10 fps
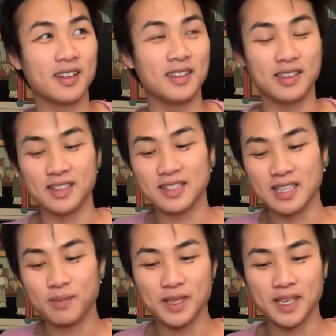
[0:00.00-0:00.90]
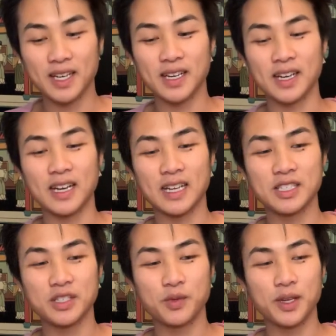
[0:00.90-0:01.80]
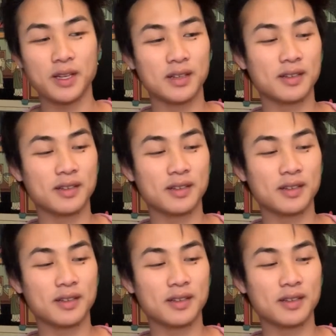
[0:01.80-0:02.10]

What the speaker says: there's something here that got you weak.